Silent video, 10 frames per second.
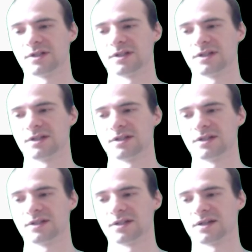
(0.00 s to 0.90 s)

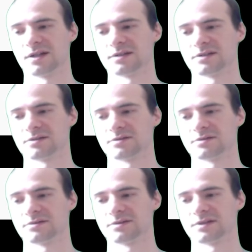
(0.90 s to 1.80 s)
And yeah,
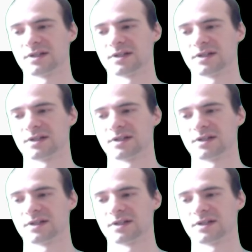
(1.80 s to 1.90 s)
so